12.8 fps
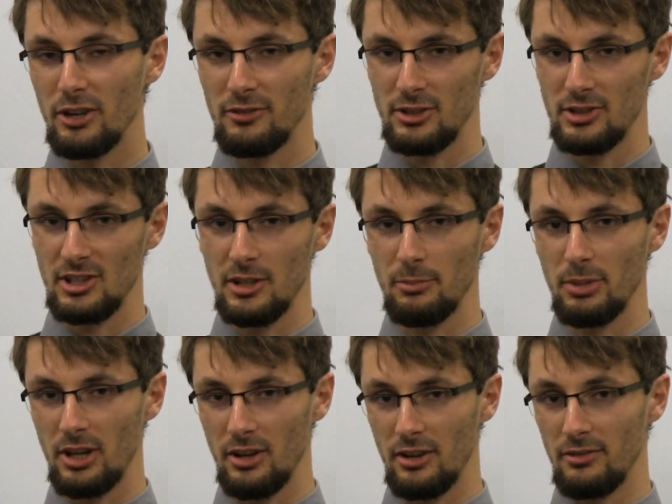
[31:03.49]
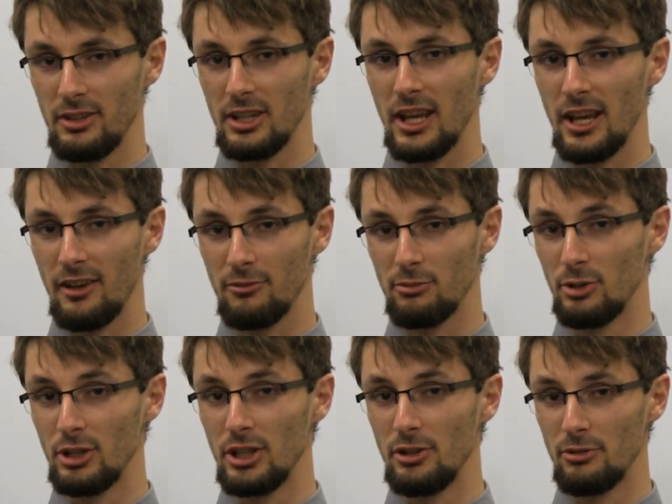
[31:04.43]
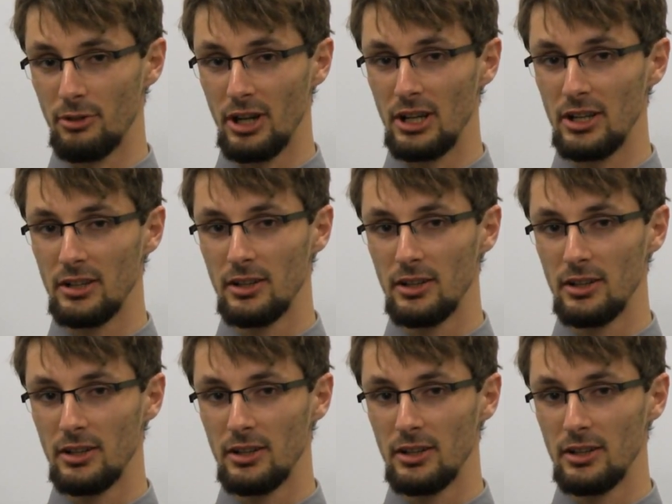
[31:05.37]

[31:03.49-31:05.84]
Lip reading: to stay competitive and have really great